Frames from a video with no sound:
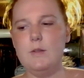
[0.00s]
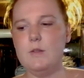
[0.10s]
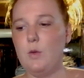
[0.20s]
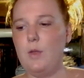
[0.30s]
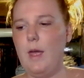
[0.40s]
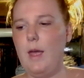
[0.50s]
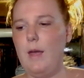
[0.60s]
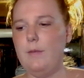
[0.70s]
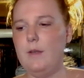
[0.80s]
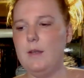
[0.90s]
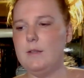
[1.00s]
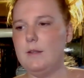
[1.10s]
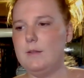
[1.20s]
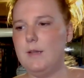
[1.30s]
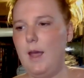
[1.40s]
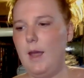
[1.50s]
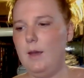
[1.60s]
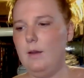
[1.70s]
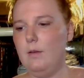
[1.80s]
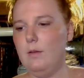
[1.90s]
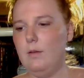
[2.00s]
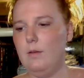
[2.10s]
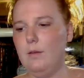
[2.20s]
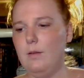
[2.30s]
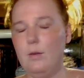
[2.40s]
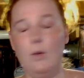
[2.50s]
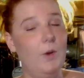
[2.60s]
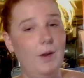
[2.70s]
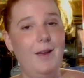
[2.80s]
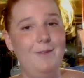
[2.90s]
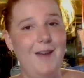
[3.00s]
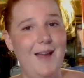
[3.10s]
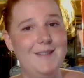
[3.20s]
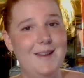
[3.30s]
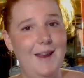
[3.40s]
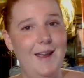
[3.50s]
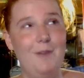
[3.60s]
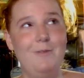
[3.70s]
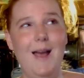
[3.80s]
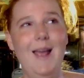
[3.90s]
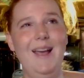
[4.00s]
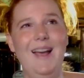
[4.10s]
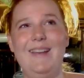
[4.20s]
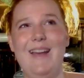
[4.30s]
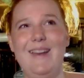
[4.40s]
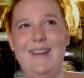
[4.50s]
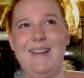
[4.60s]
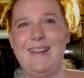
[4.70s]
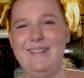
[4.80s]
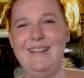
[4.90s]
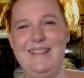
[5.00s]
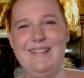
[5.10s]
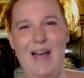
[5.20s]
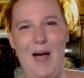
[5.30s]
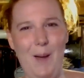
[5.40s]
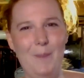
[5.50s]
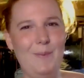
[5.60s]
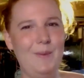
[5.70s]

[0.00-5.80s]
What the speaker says: so that at the end of the day, if I did it, I got it cleaned up.